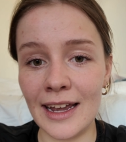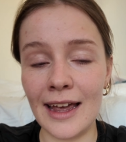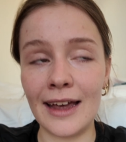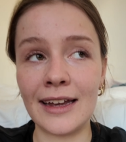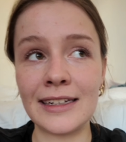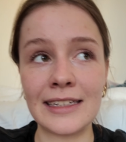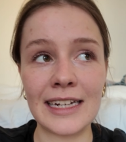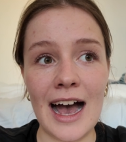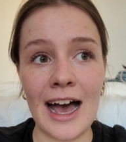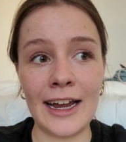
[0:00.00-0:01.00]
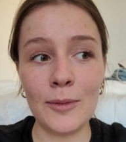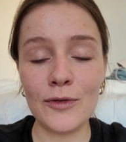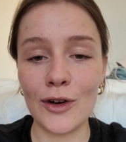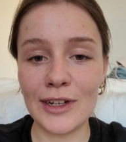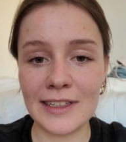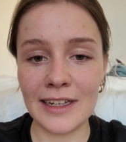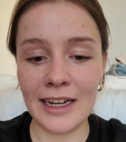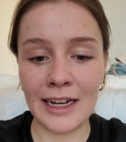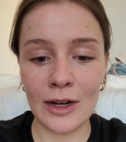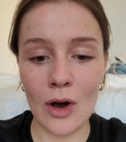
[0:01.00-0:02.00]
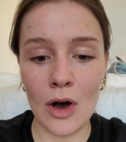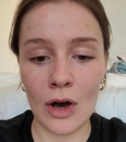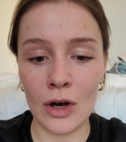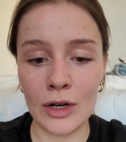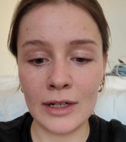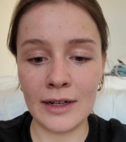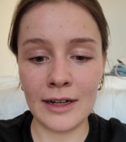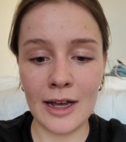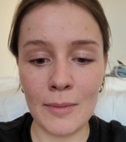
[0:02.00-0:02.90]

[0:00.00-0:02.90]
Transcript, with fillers: and I am focusing on